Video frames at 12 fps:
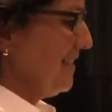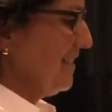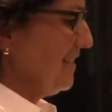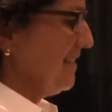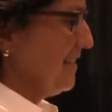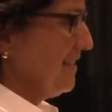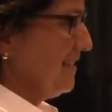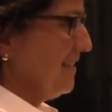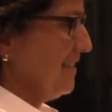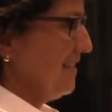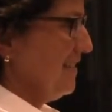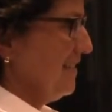
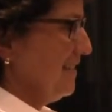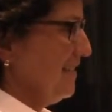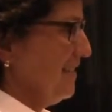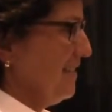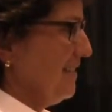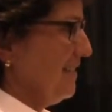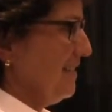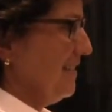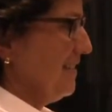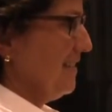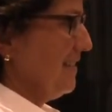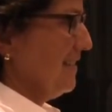
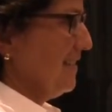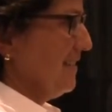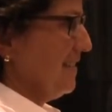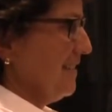This person isn't speaking.